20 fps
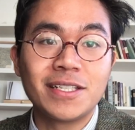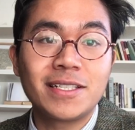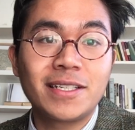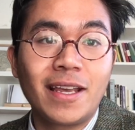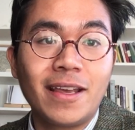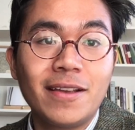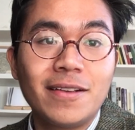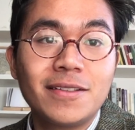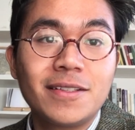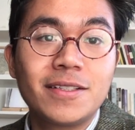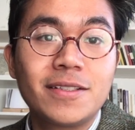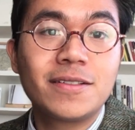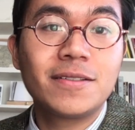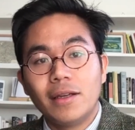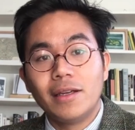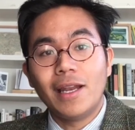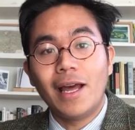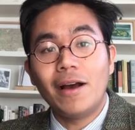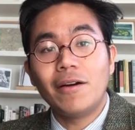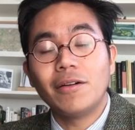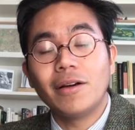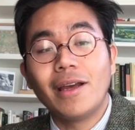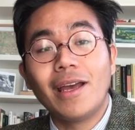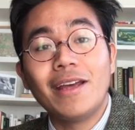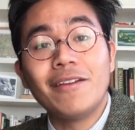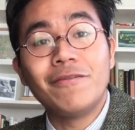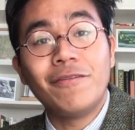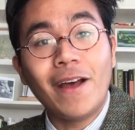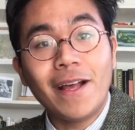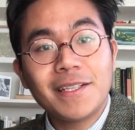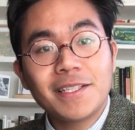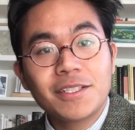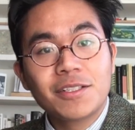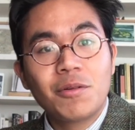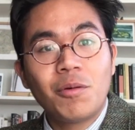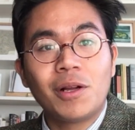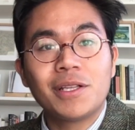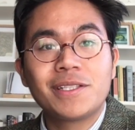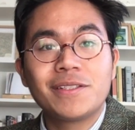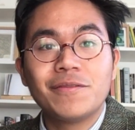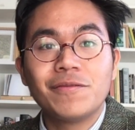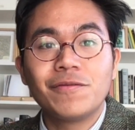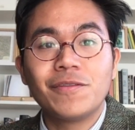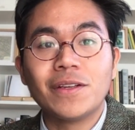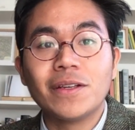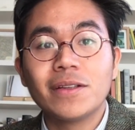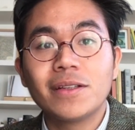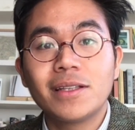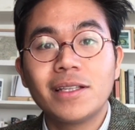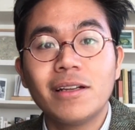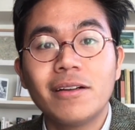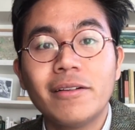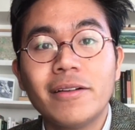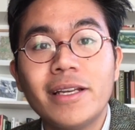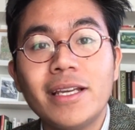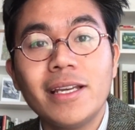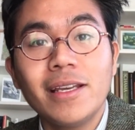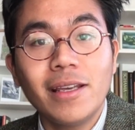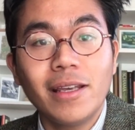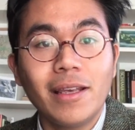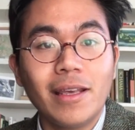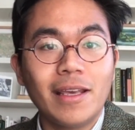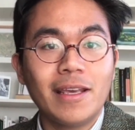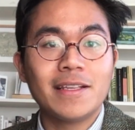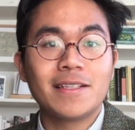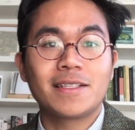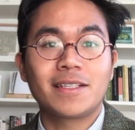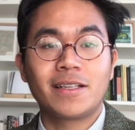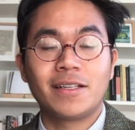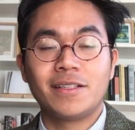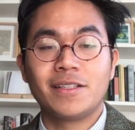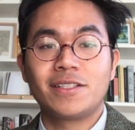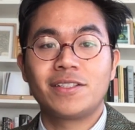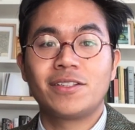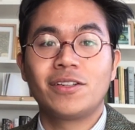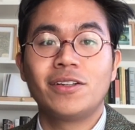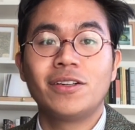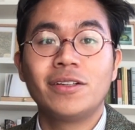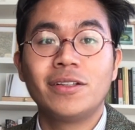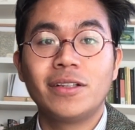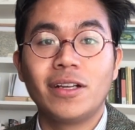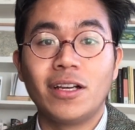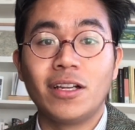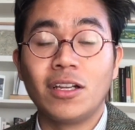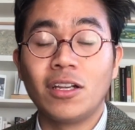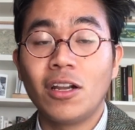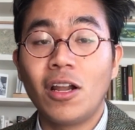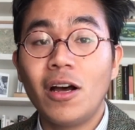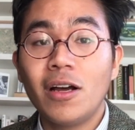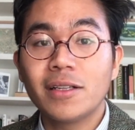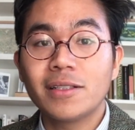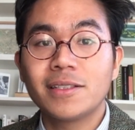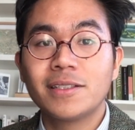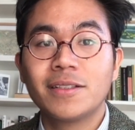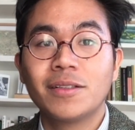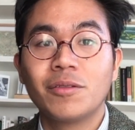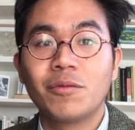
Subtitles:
scales. Now, Advanced Quantum Field Theory is concerned a lot